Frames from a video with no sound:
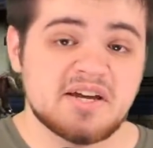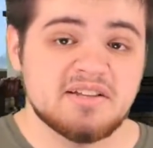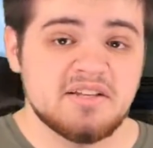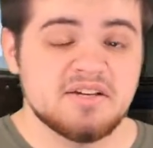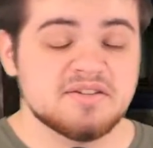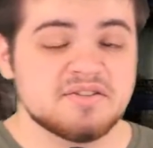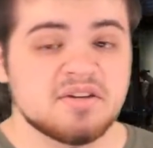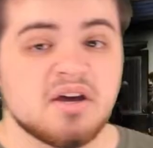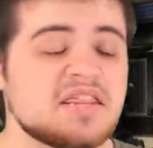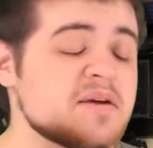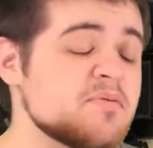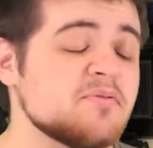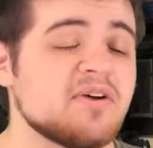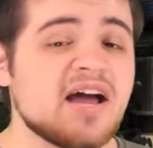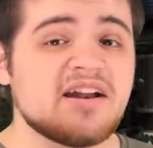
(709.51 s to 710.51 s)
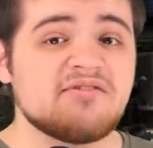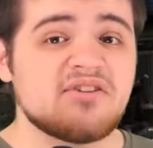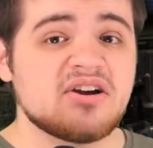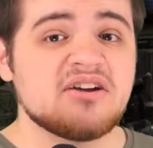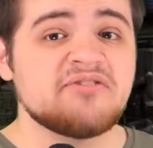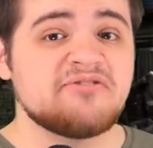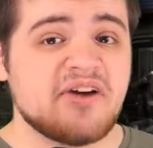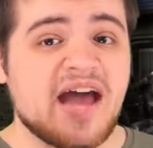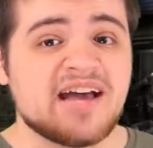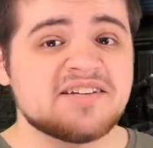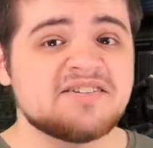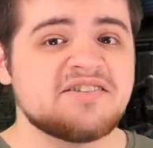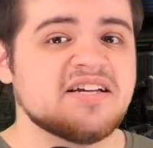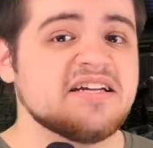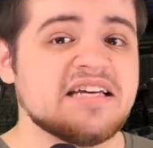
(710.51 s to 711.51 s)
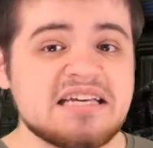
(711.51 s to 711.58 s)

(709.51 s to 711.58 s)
like these. They provide a very fast and